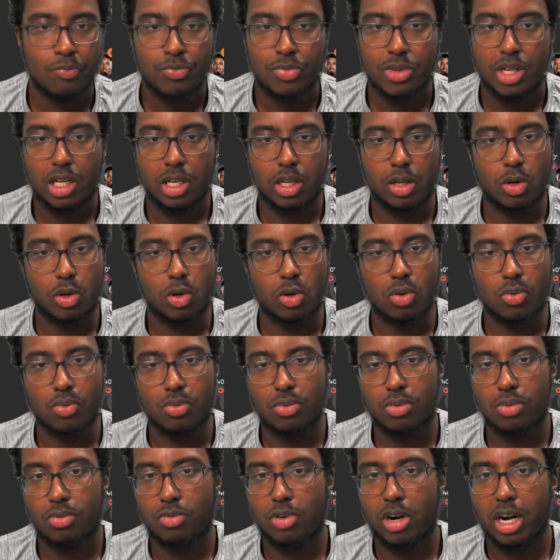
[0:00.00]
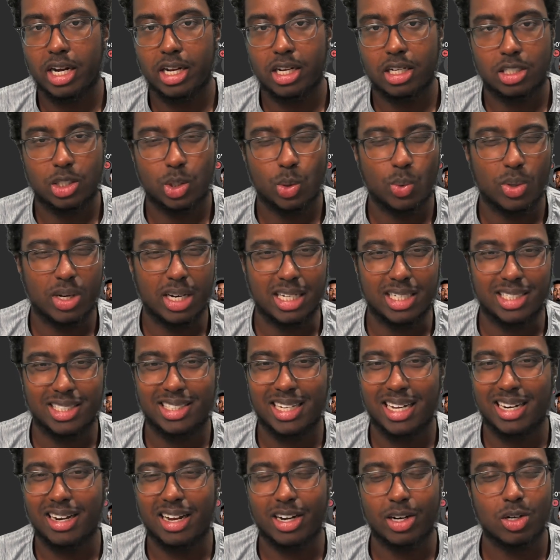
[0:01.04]
Raya to an extent.
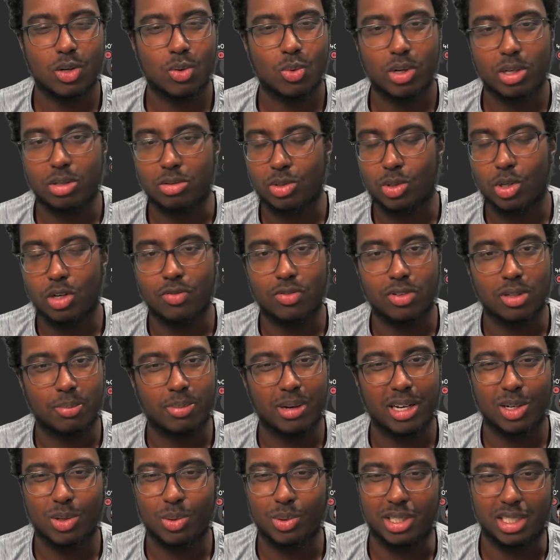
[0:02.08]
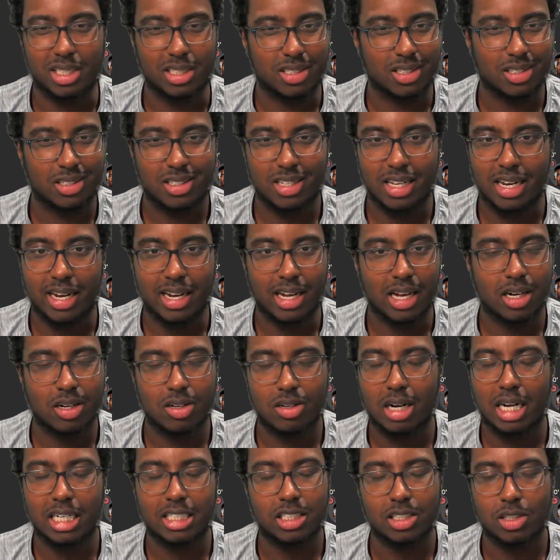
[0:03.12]
I don't know what he was doing for the penalties today. I don't
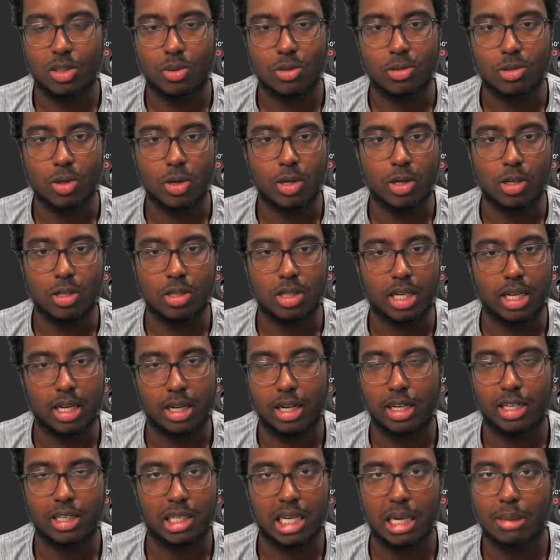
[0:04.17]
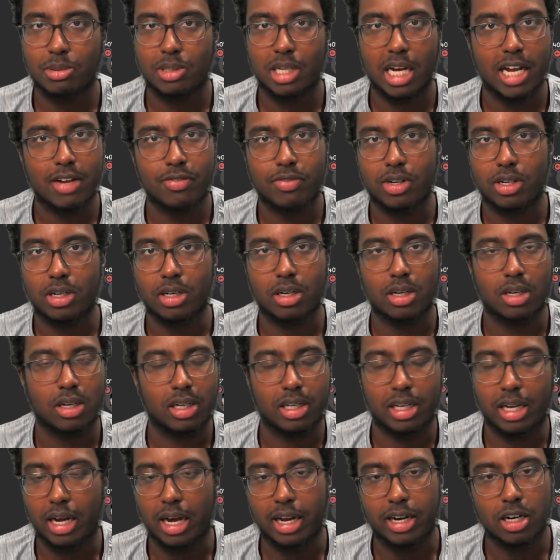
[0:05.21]
actually know what's going on there. He kept diving.
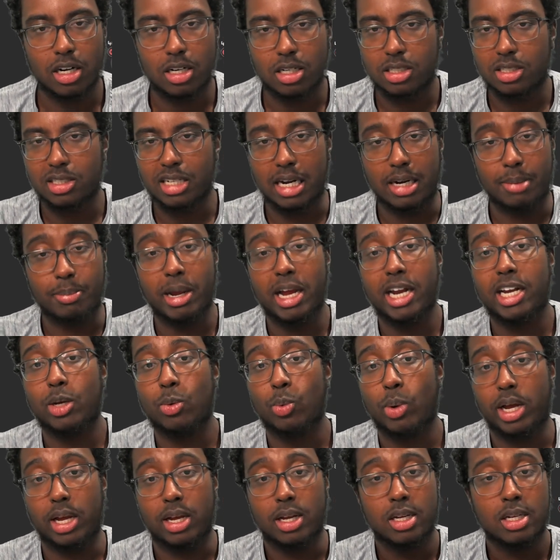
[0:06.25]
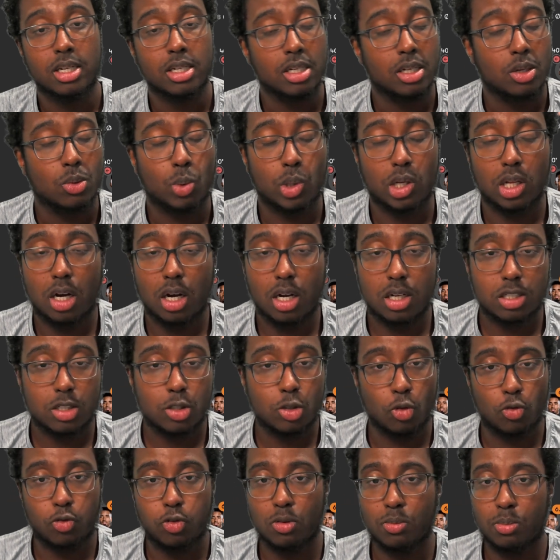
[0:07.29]
Yeah, I didn't understand. But anyway, with Arsenal
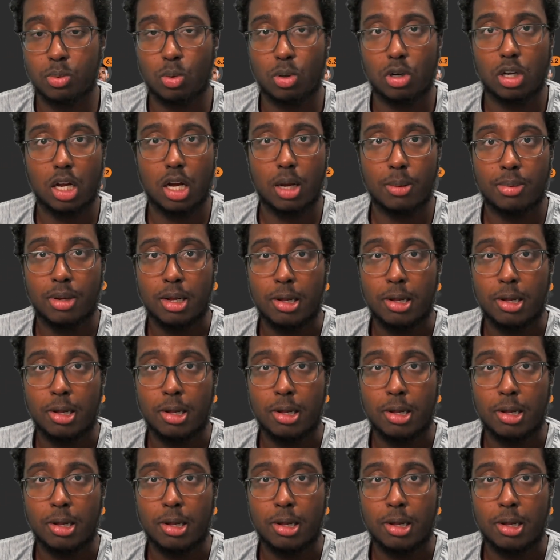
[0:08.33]
Football Club,